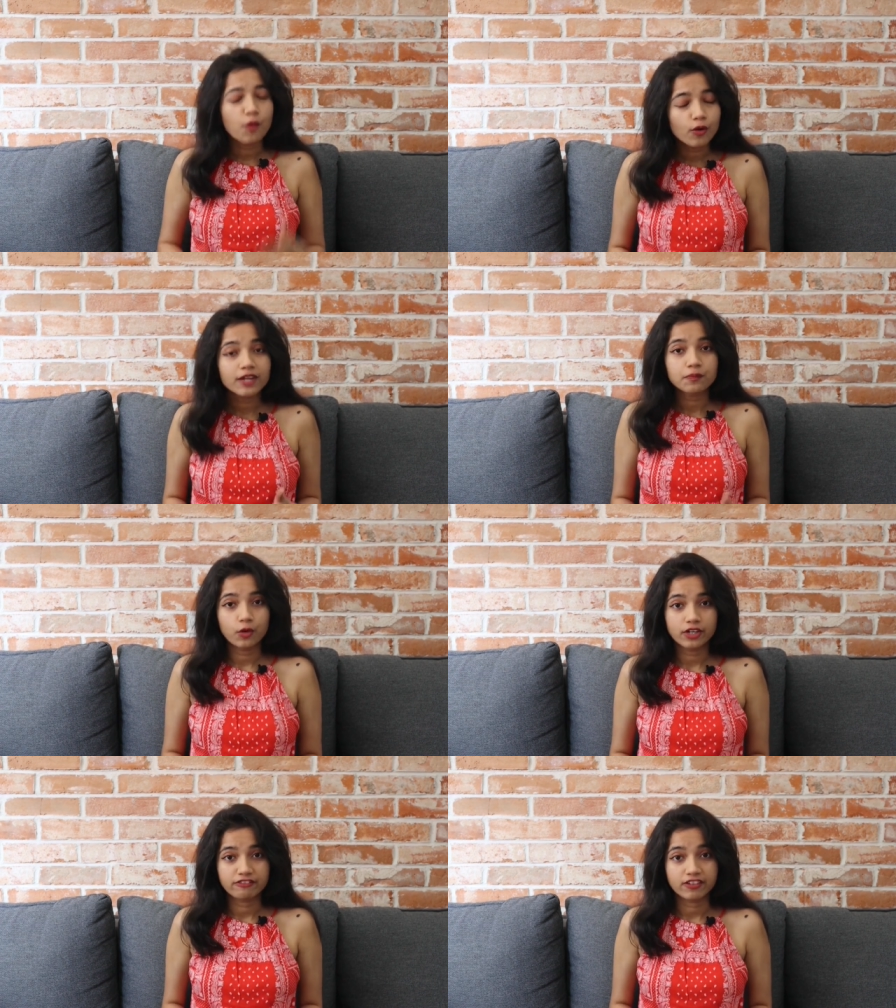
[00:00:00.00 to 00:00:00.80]
more and
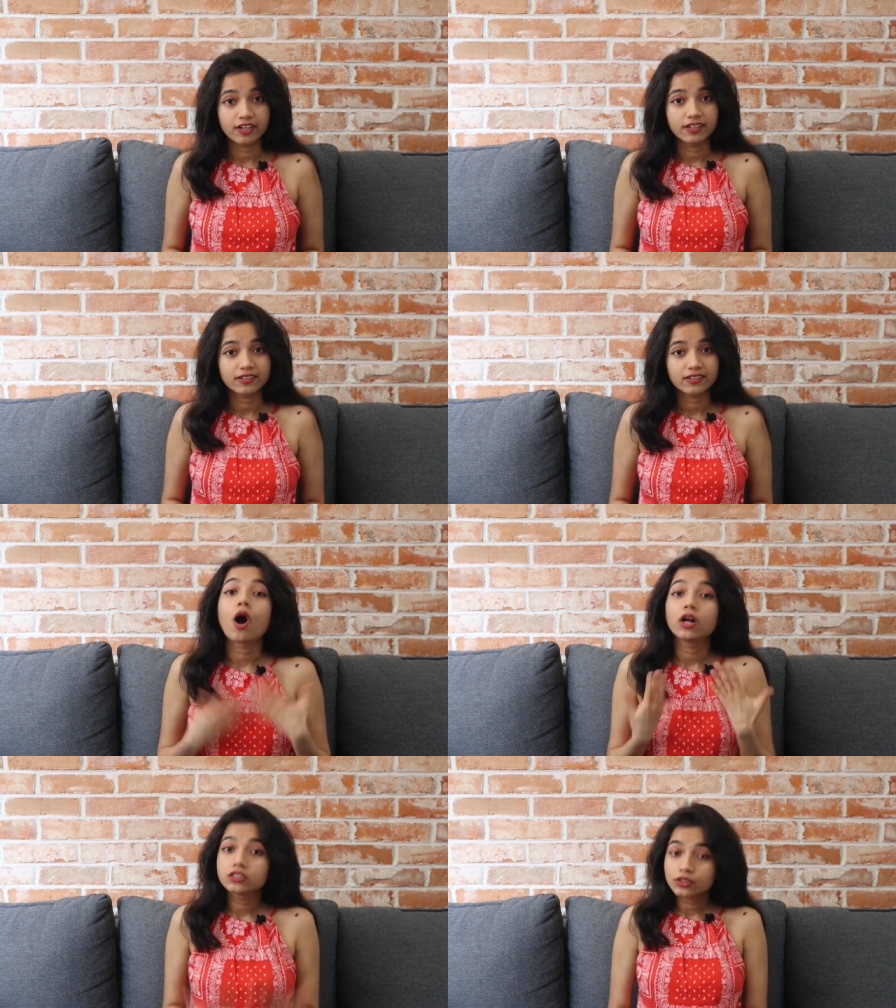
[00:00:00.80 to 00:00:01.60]
more difficult.
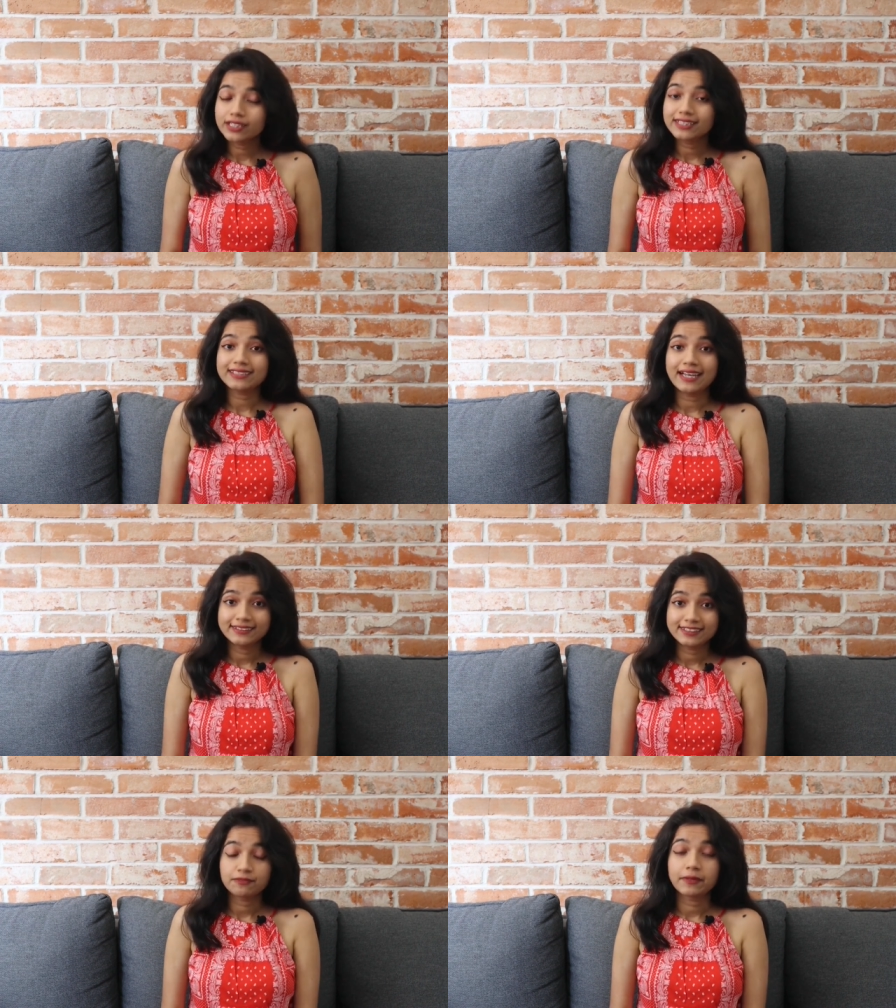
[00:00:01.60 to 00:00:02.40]
Also, it is
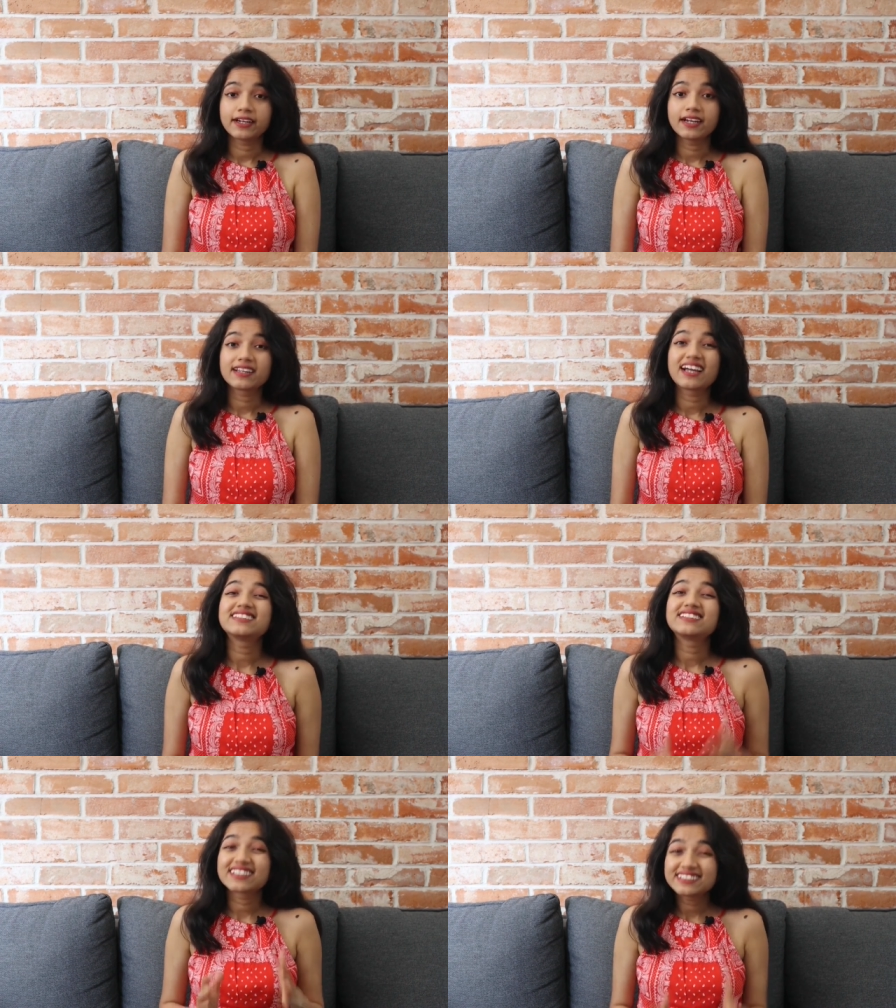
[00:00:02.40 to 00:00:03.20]
estimated
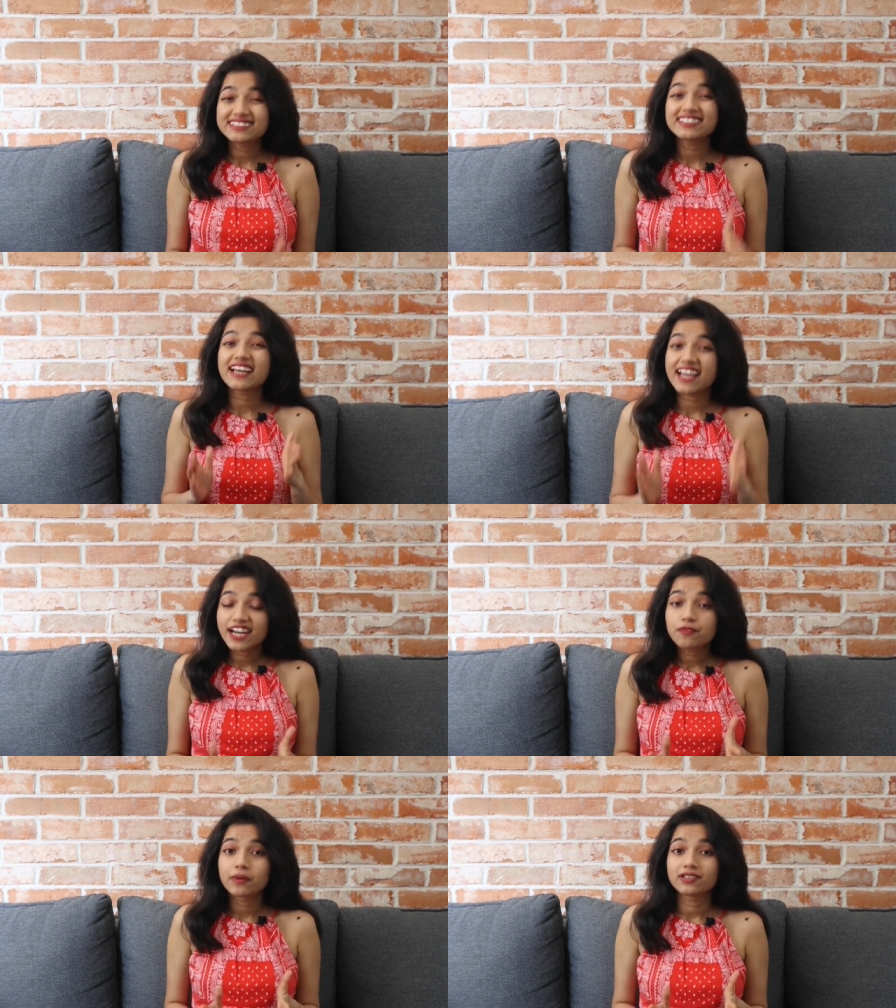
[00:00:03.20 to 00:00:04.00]
that
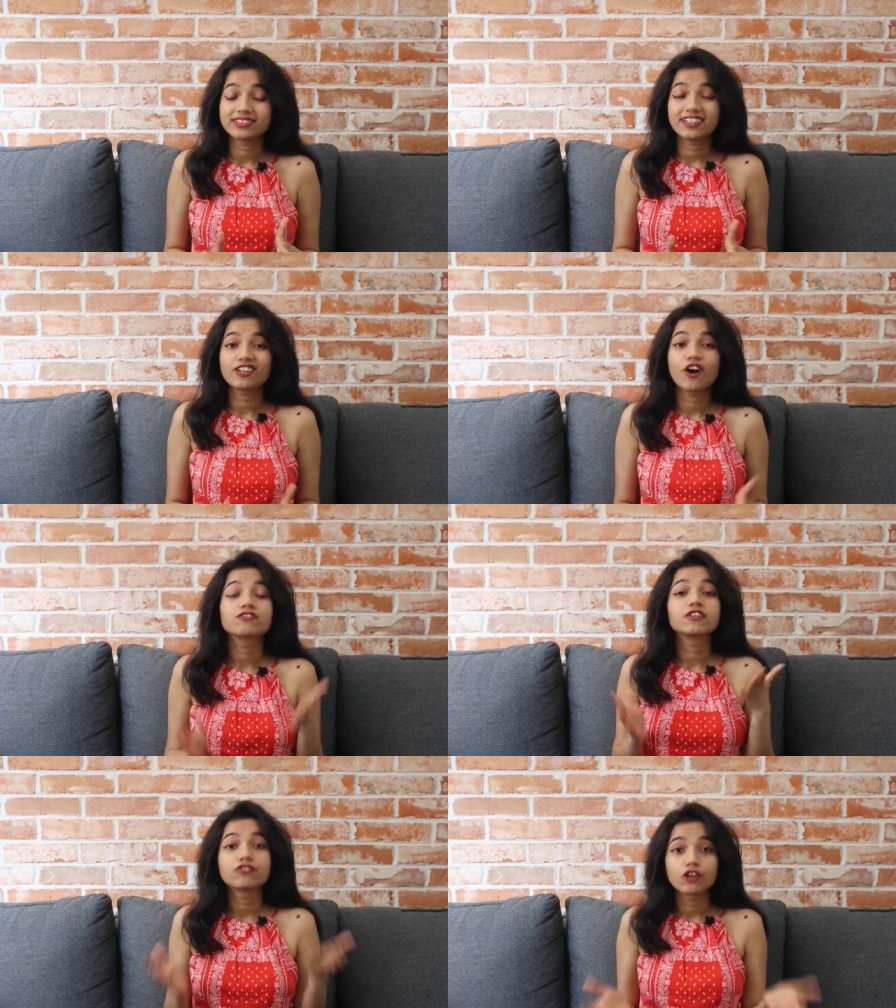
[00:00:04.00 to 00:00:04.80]
68% of the